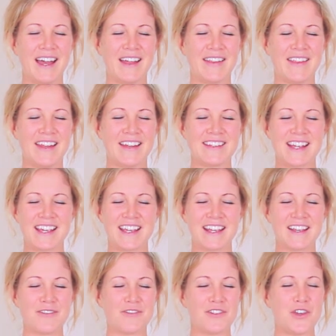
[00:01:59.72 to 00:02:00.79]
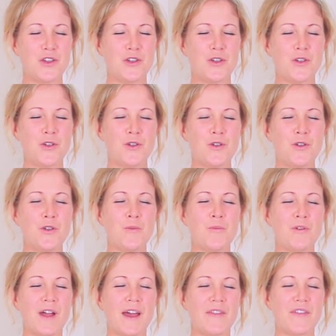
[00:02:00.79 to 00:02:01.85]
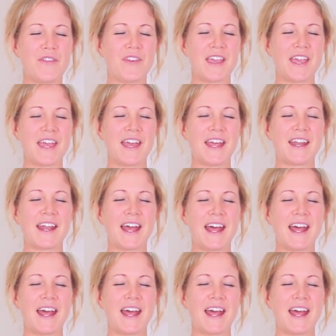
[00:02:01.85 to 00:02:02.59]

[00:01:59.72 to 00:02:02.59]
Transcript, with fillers: And then taking a few breaths in